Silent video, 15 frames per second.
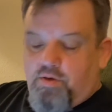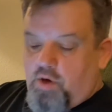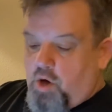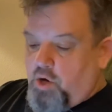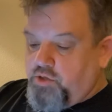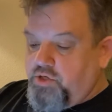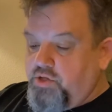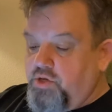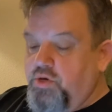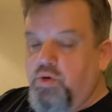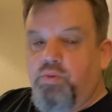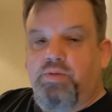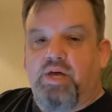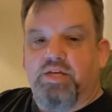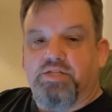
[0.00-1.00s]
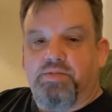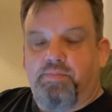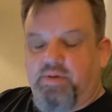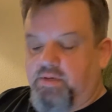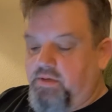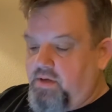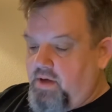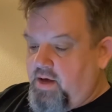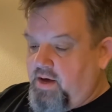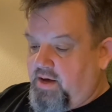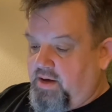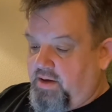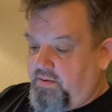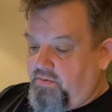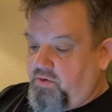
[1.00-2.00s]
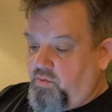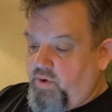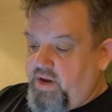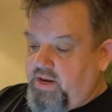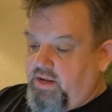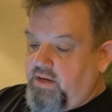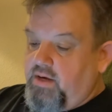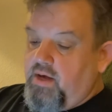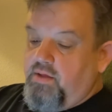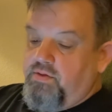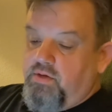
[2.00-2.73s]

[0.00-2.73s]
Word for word: On to the New Testament. Uh, the reading,